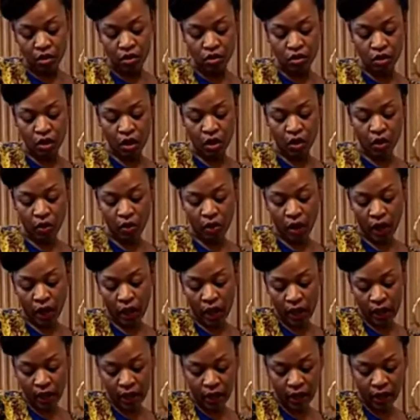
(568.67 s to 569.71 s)
So
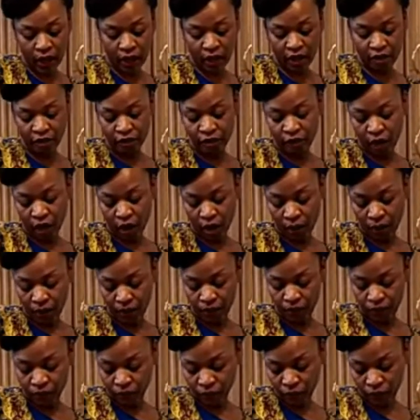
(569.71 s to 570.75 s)
I have
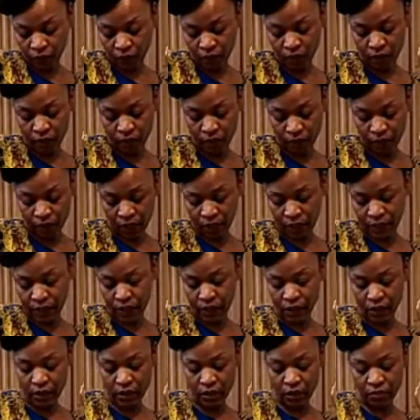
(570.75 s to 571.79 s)
my
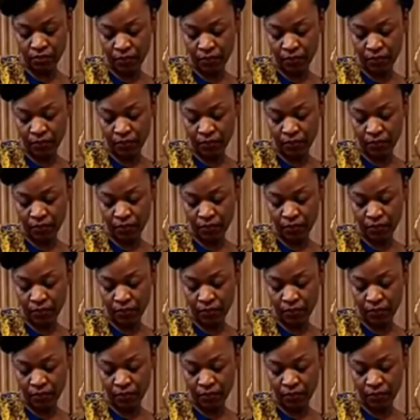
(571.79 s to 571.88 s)
niece